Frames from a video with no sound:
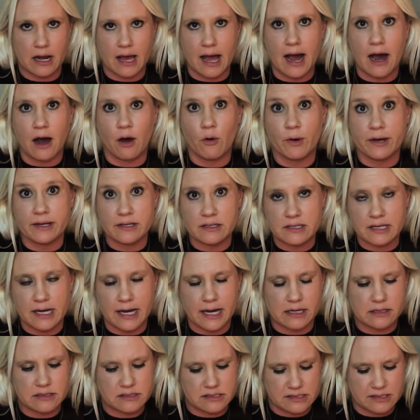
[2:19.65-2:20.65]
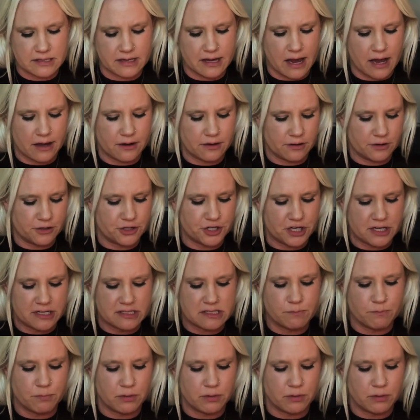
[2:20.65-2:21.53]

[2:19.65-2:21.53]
how intense the energies